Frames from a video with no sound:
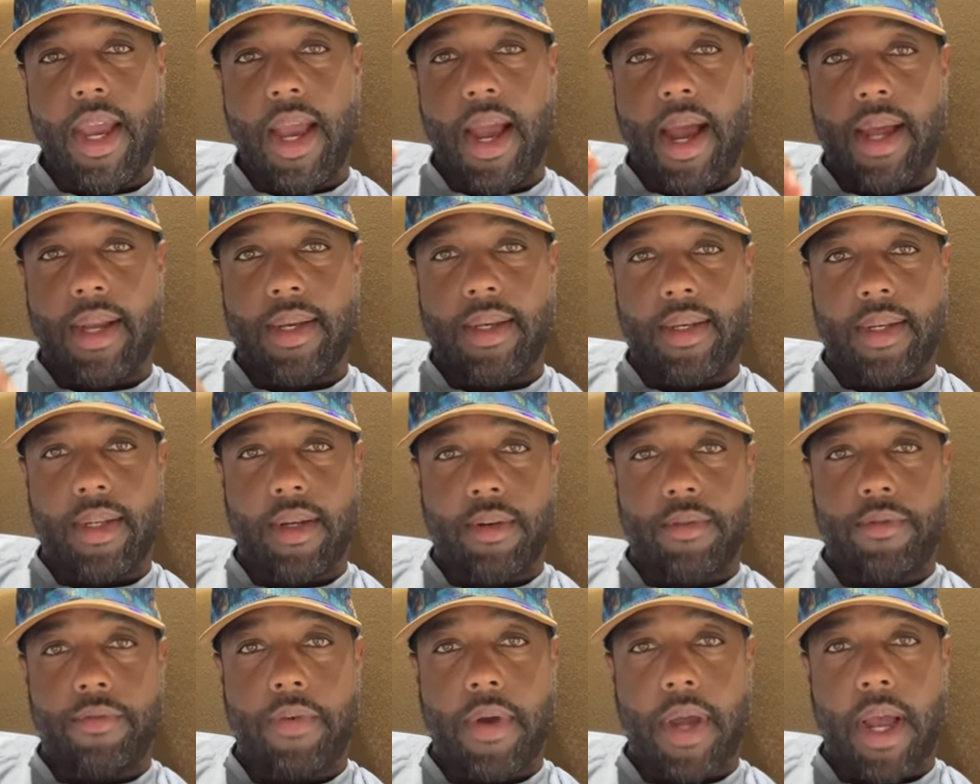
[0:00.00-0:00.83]

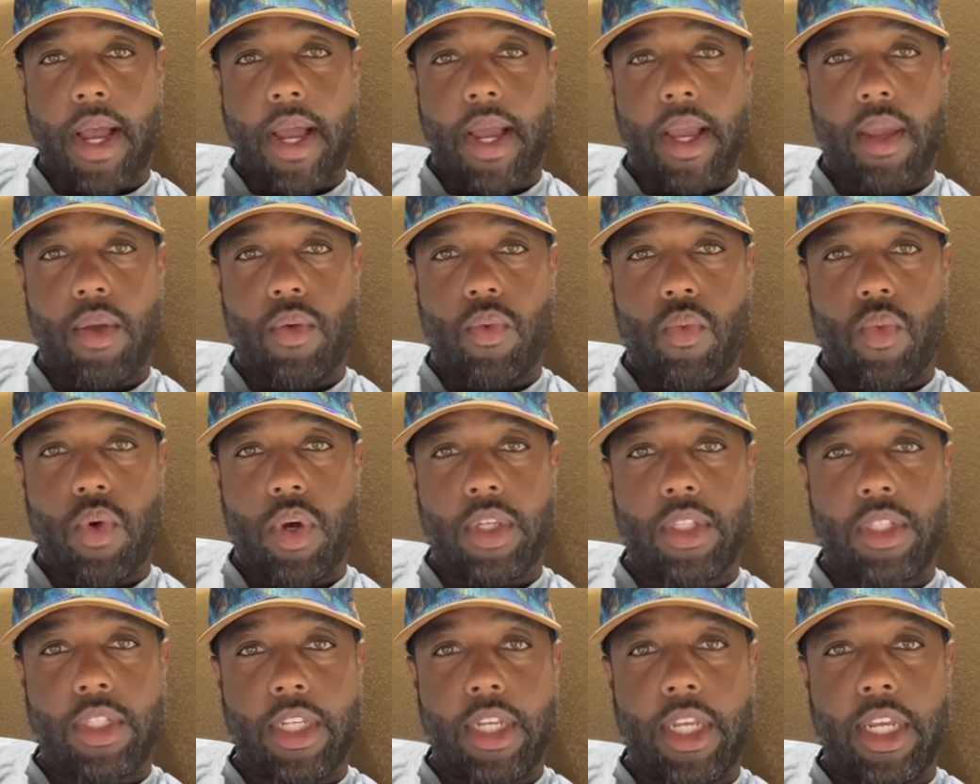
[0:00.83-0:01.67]
Identify
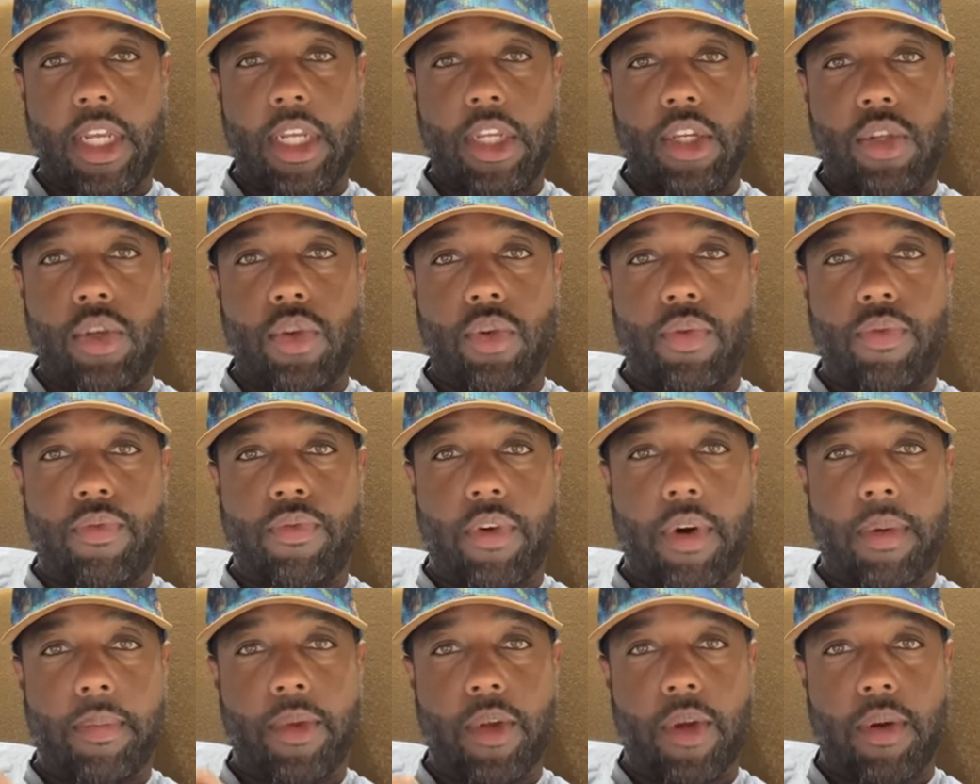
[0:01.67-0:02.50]
what's in you
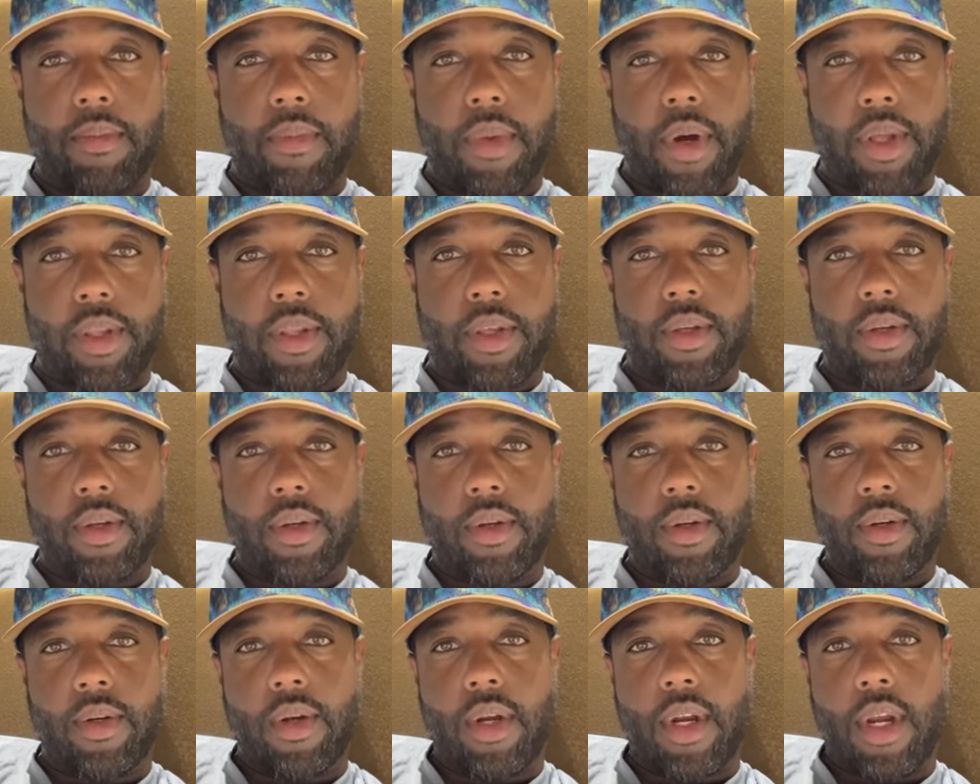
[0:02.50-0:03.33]
from your mother,
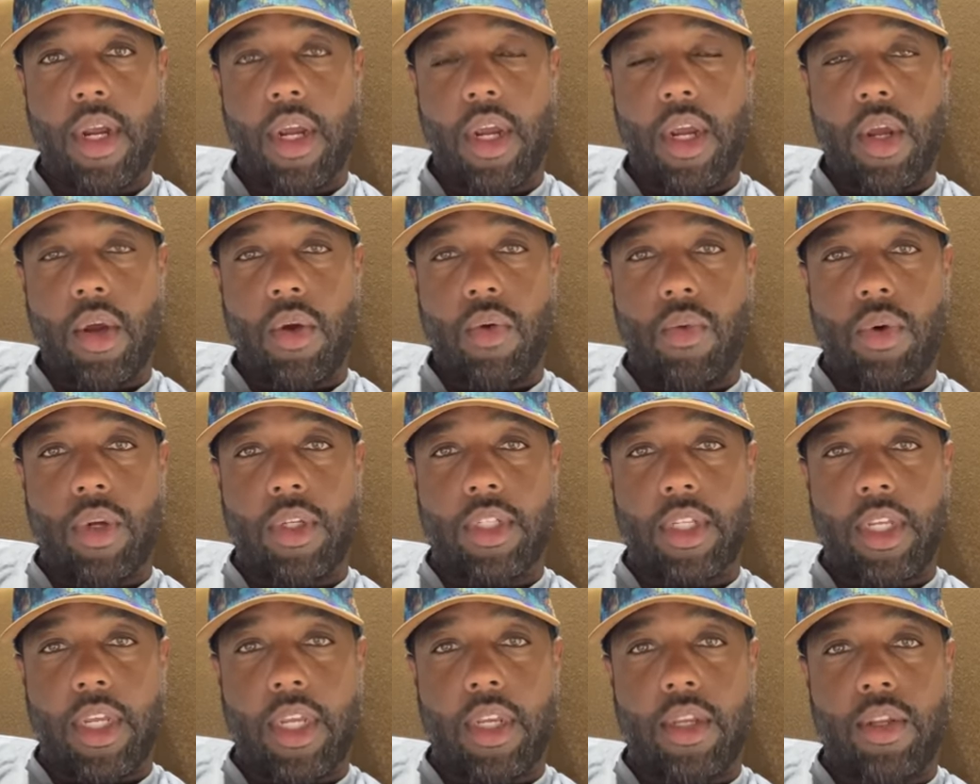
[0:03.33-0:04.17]
what's
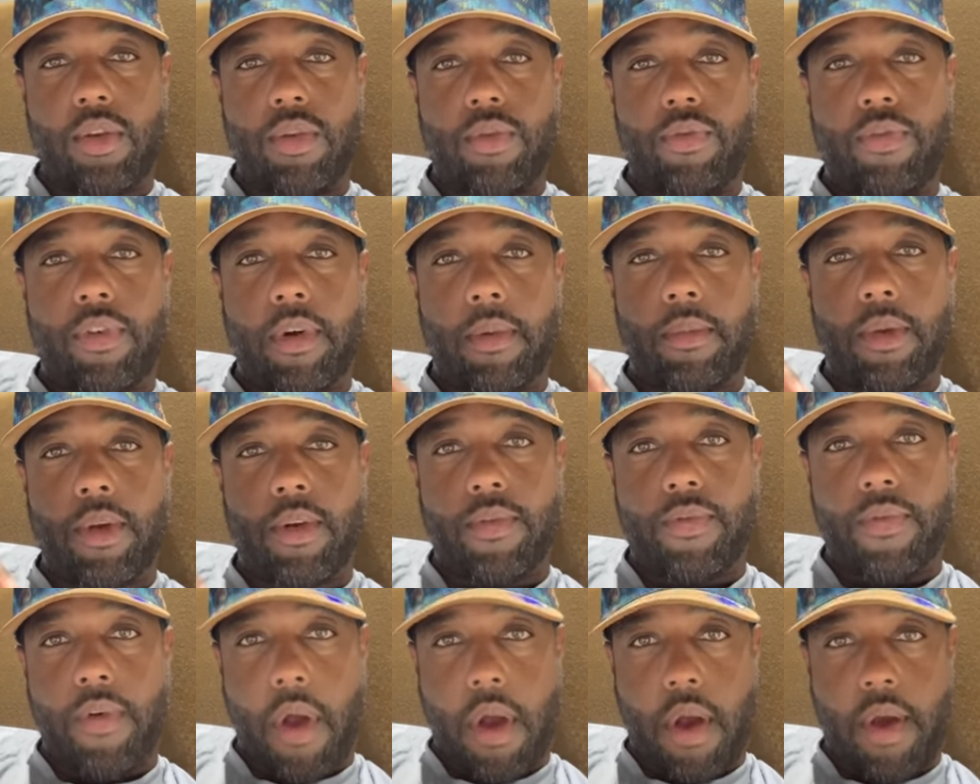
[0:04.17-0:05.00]
in you from your
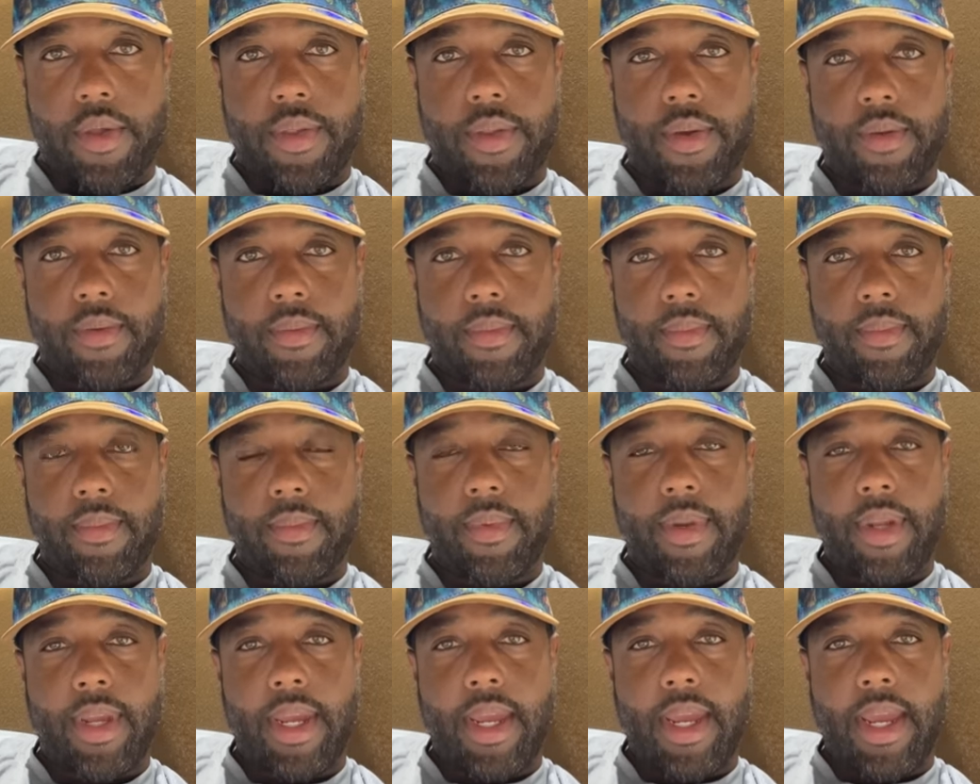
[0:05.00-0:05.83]
father,
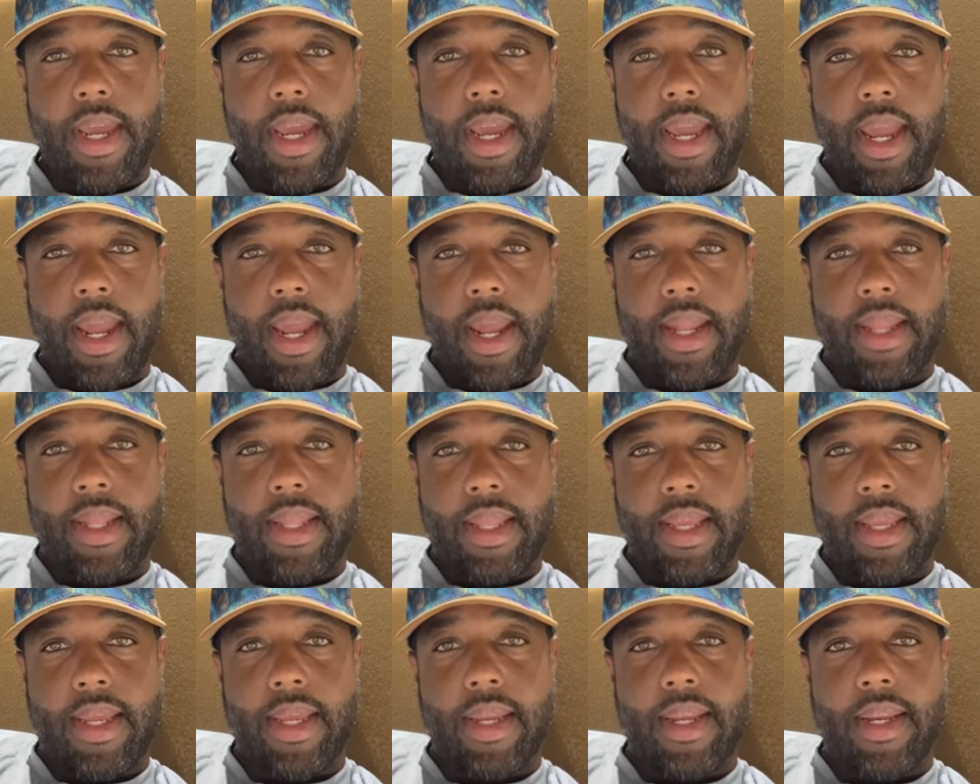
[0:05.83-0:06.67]
and
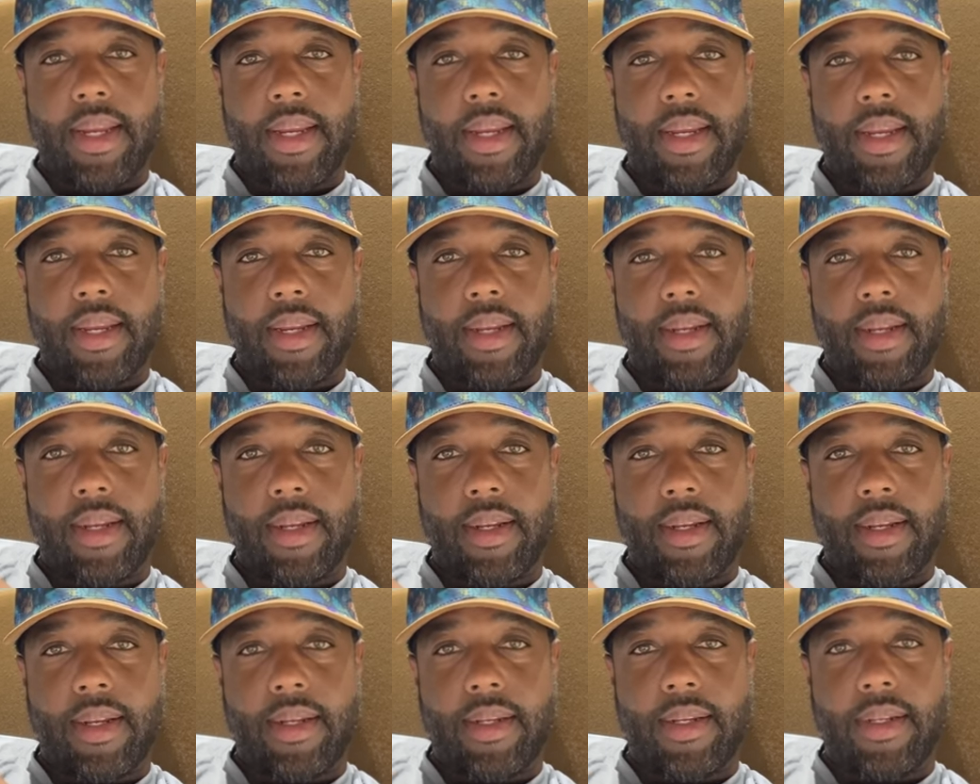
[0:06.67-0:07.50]
then
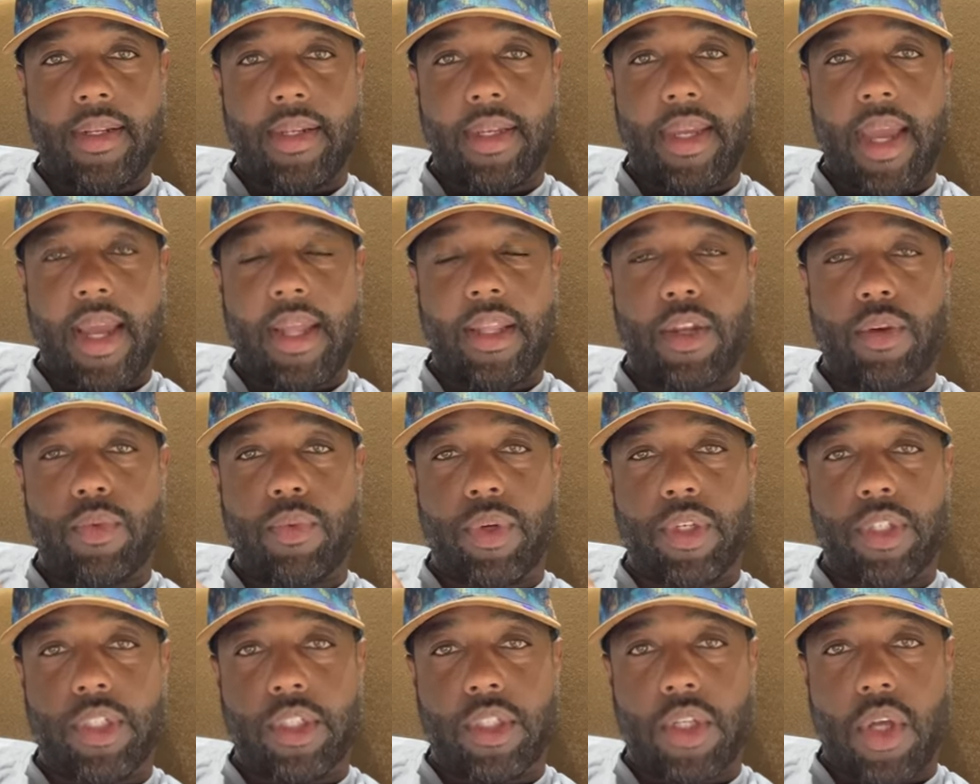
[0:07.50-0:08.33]
look at the
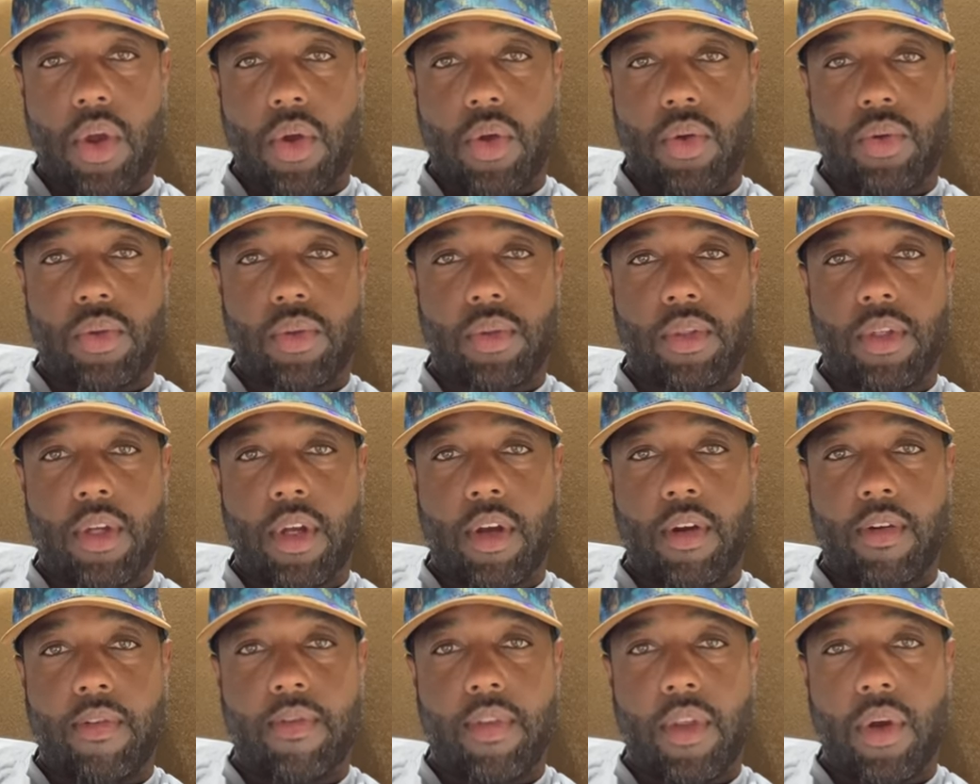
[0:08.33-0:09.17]
result
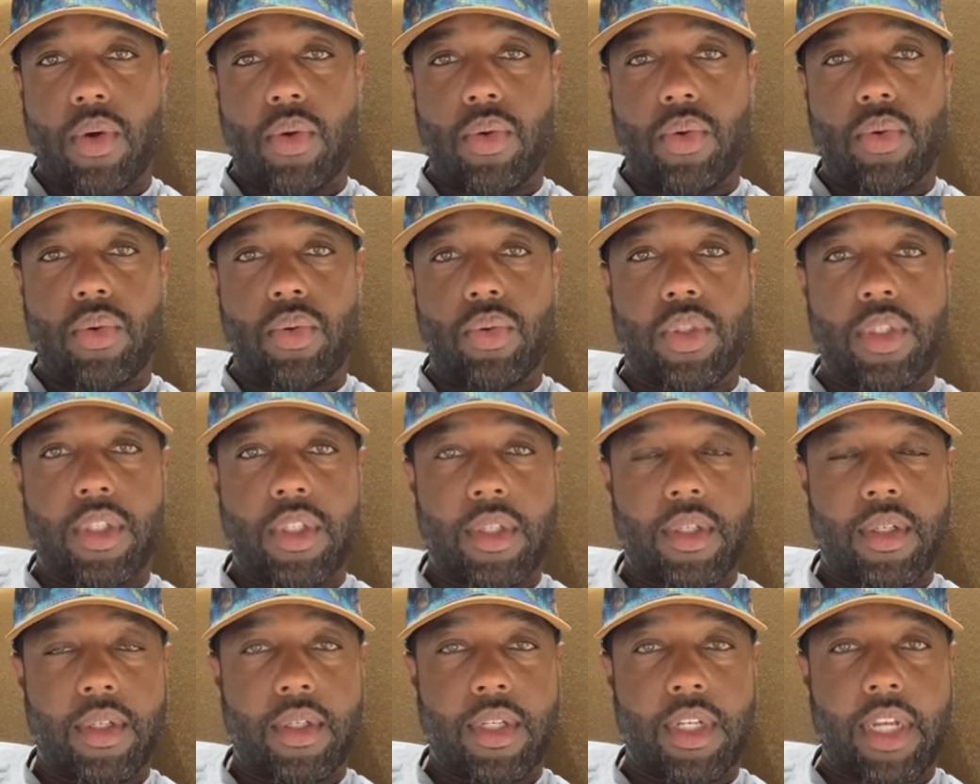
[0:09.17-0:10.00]
of those
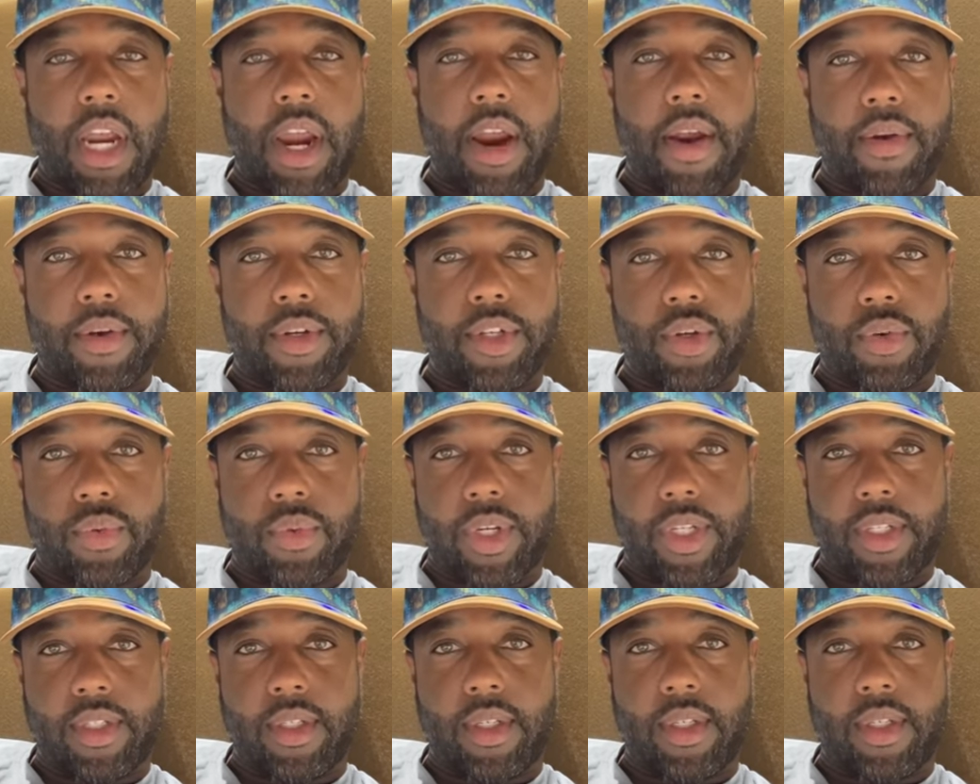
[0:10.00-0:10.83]

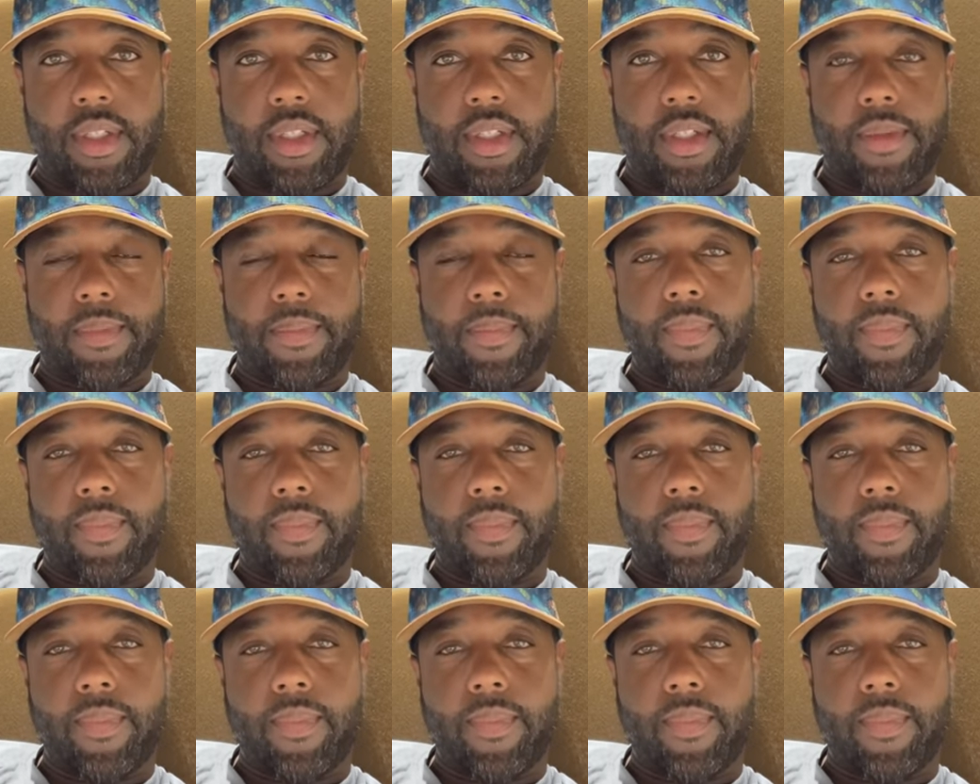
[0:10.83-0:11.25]
characteristics.